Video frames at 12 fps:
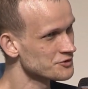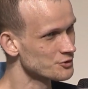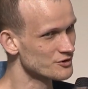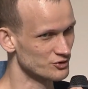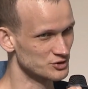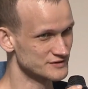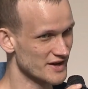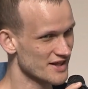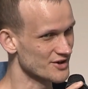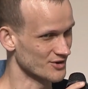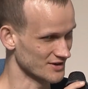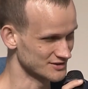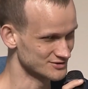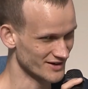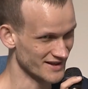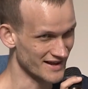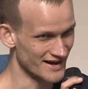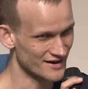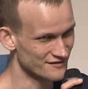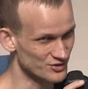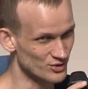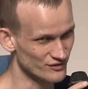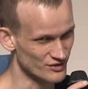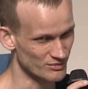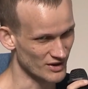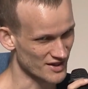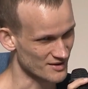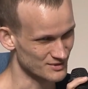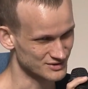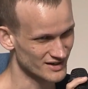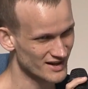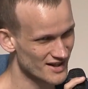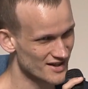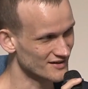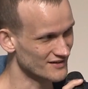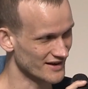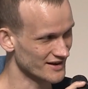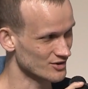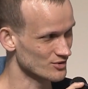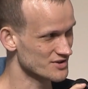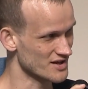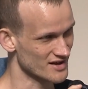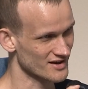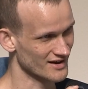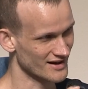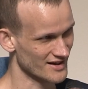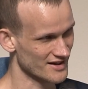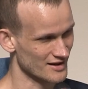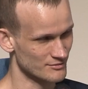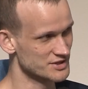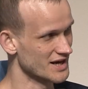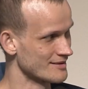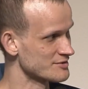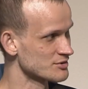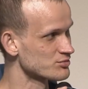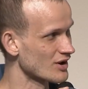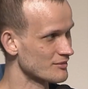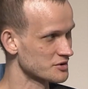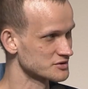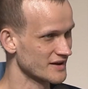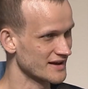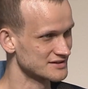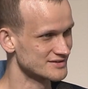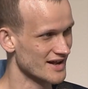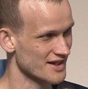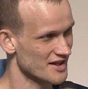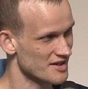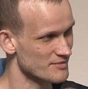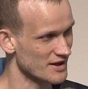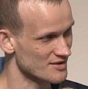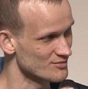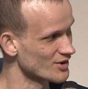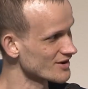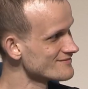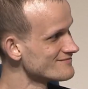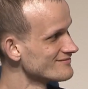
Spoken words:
we've only started looking at a few of the possibilities. I think it'll take some time to properly analyze the space more.